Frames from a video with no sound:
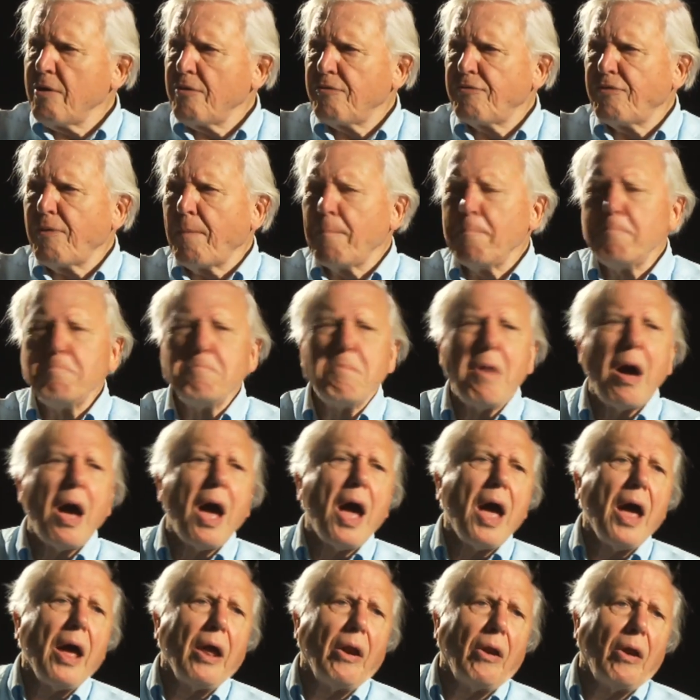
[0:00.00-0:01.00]
for
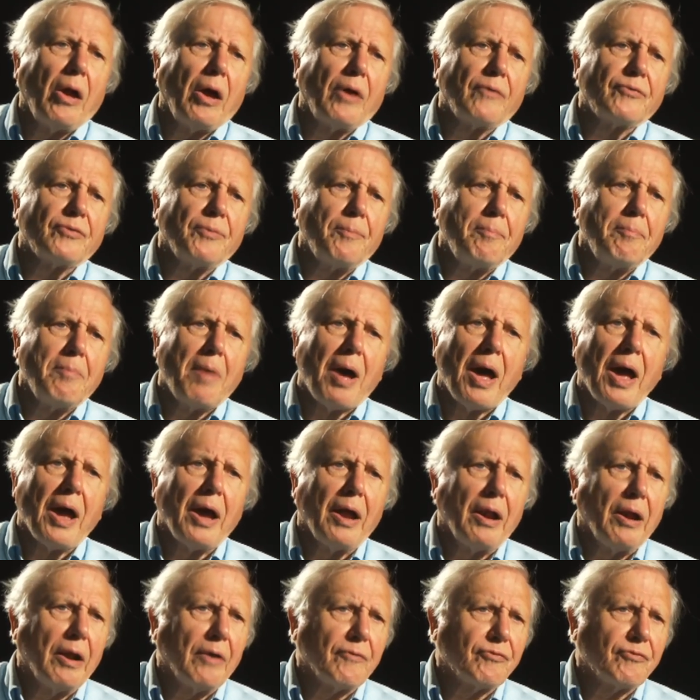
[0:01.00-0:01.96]
mile after mile